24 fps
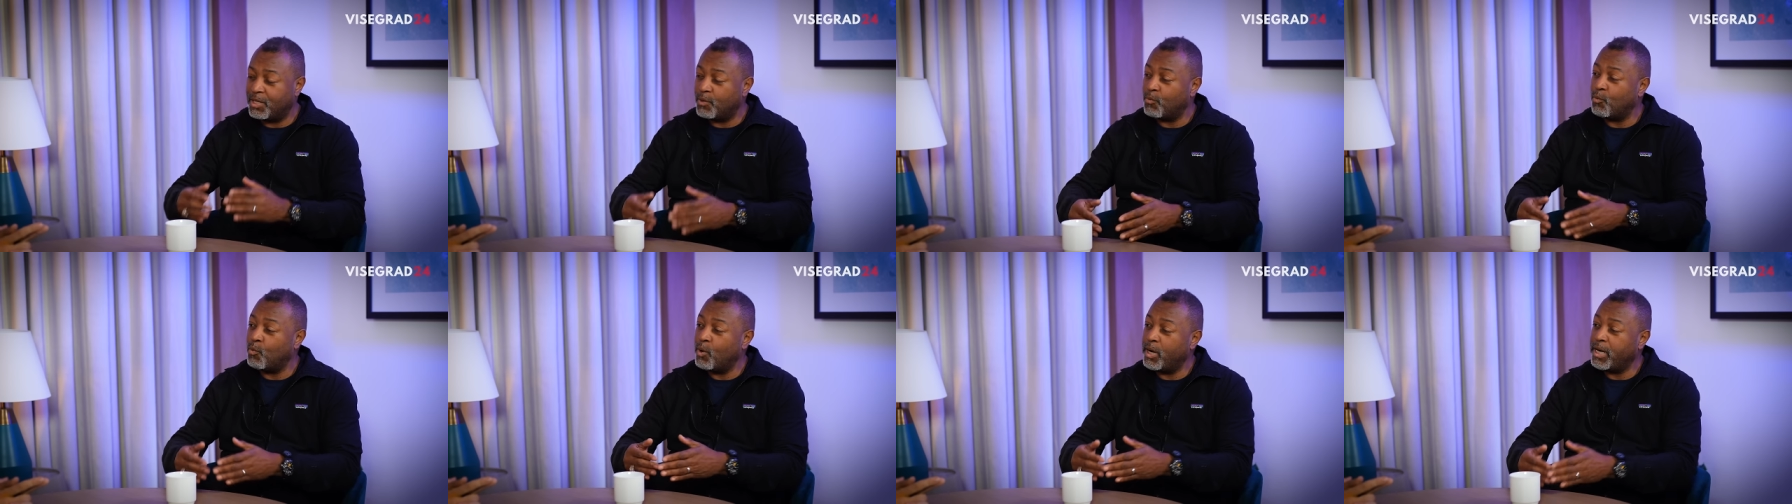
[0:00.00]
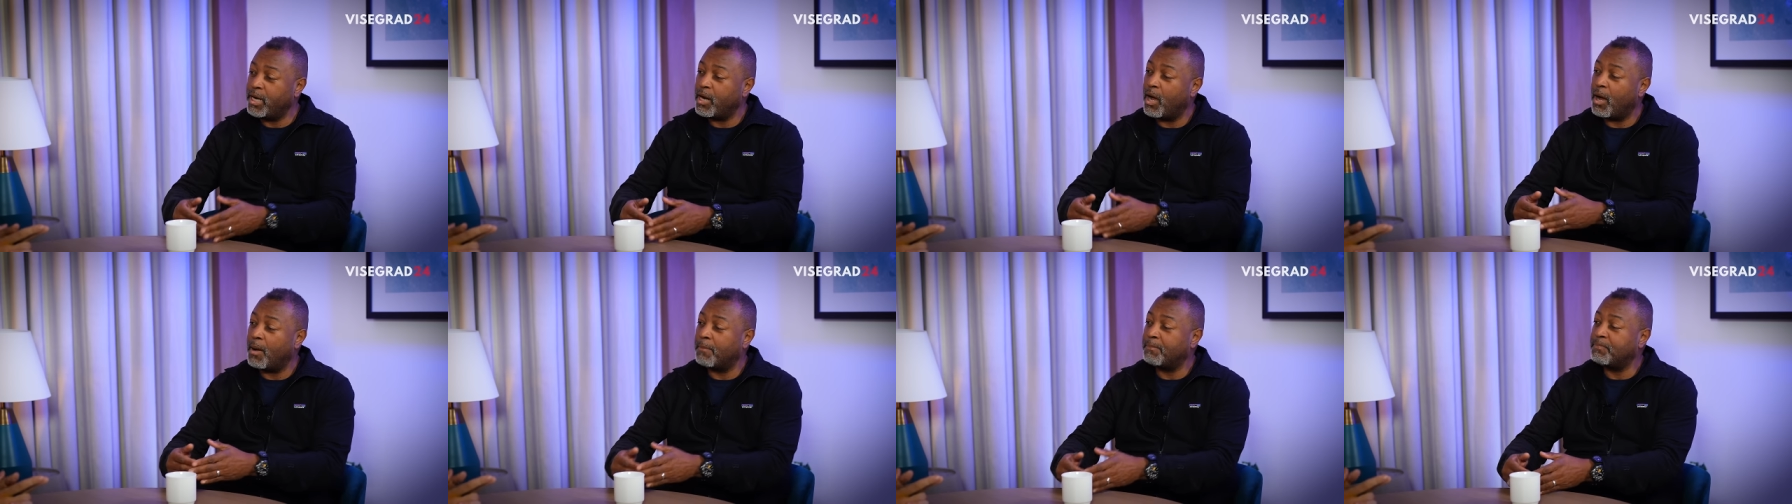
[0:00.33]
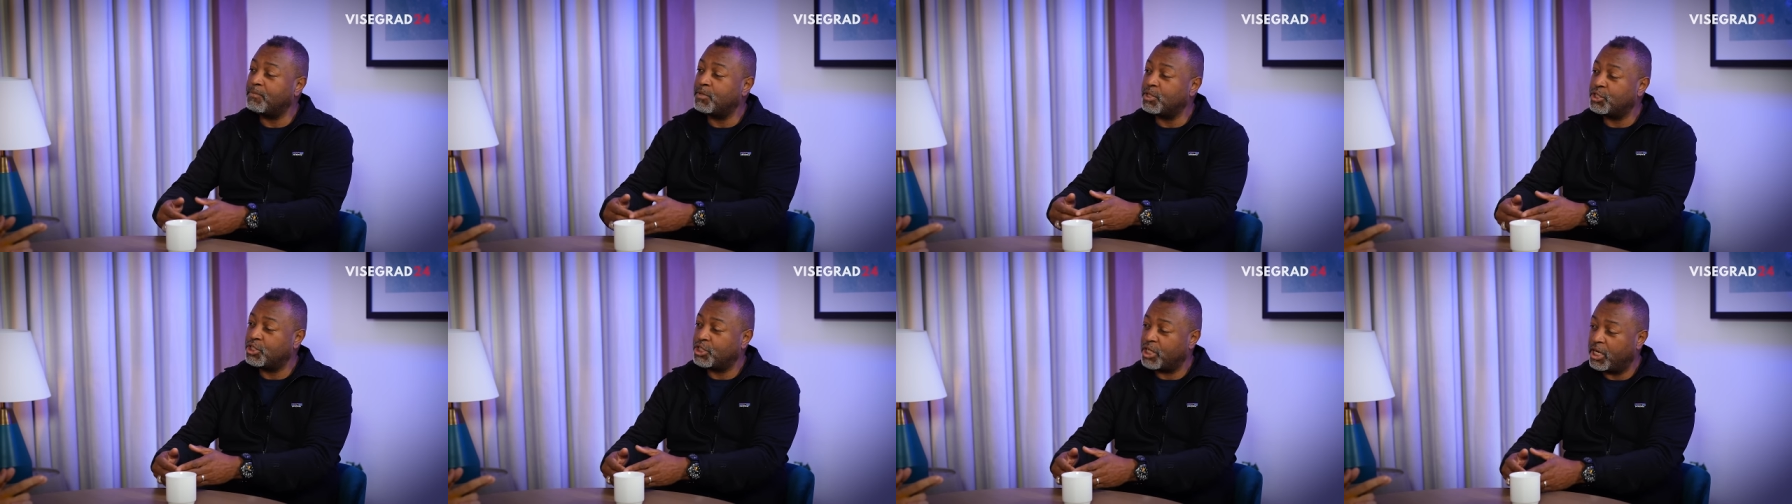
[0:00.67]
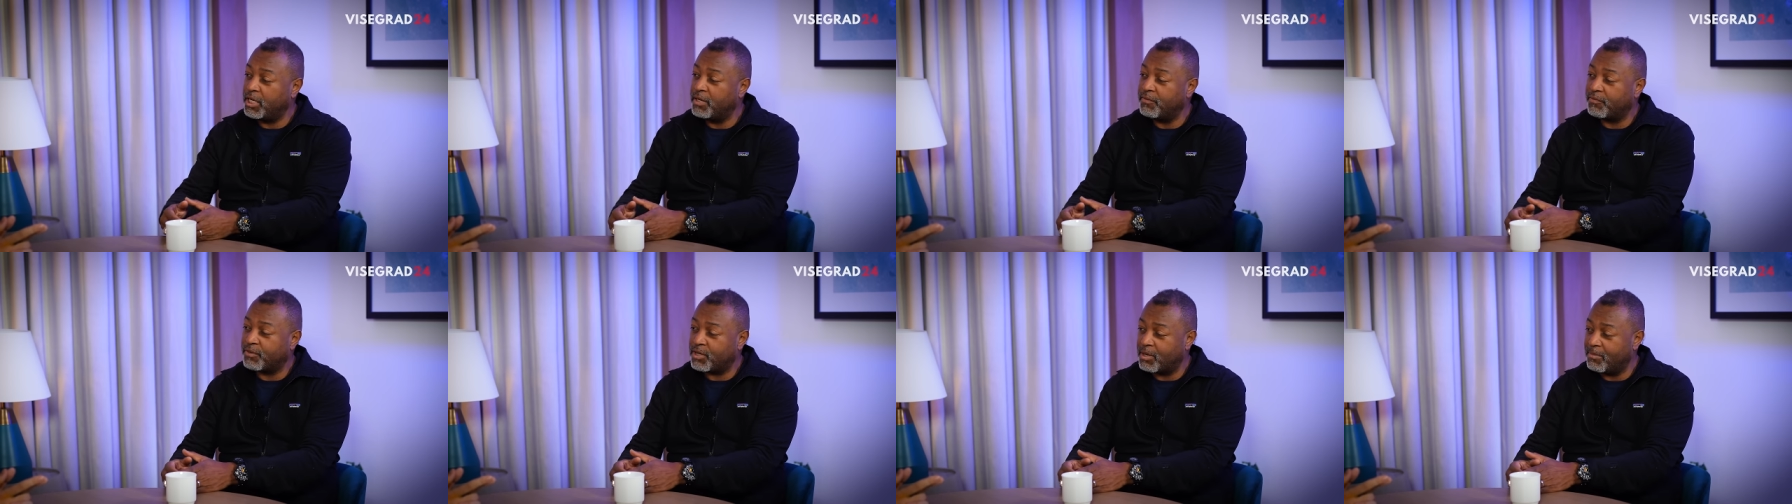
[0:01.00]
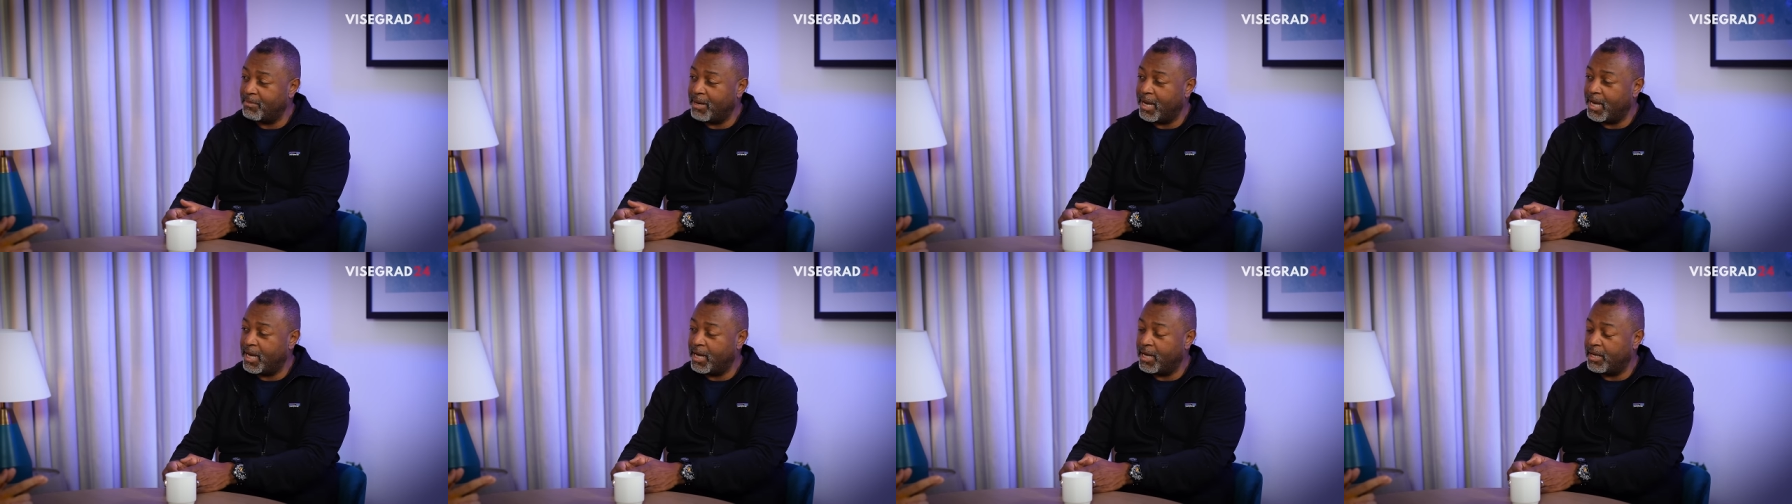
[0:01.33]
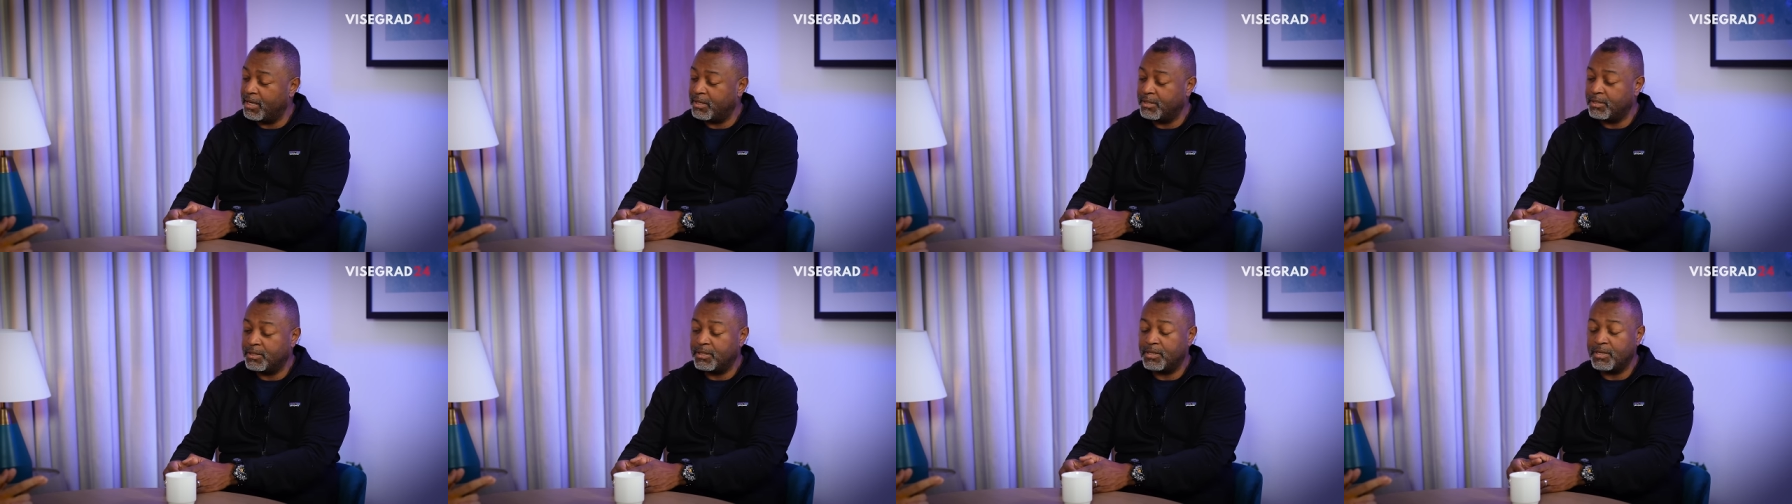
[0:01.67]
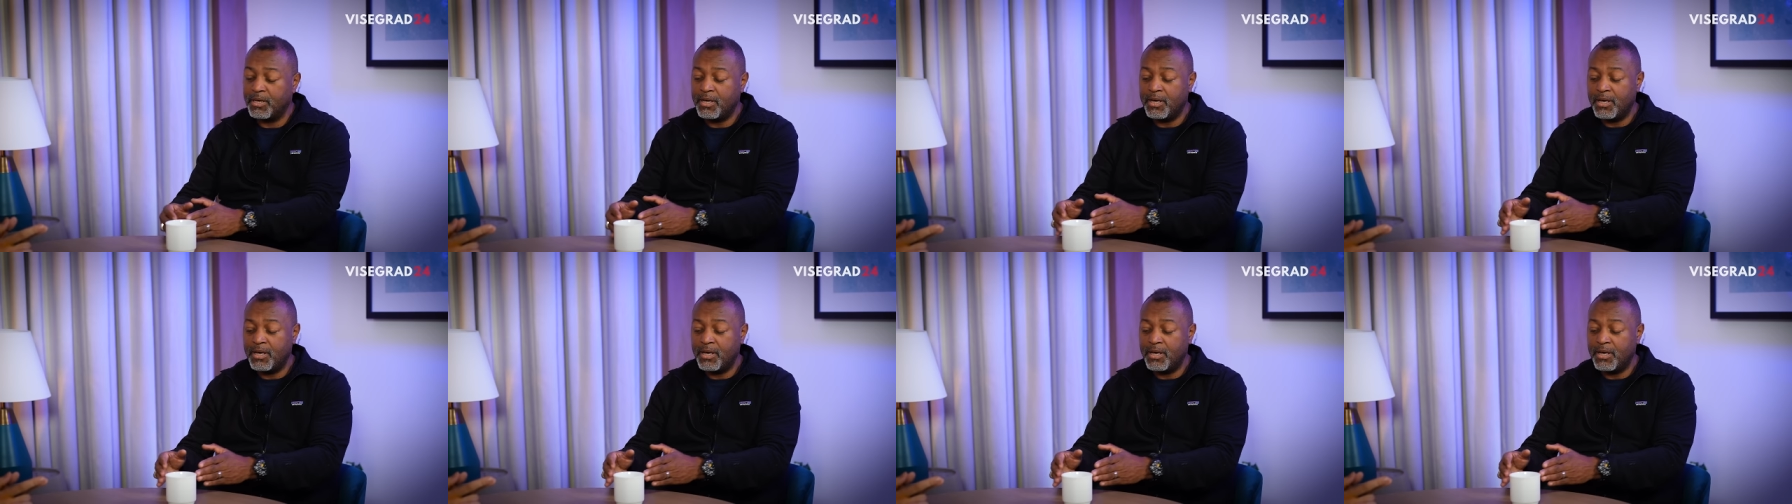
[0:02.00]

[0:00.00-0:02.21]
it went up the chain of command,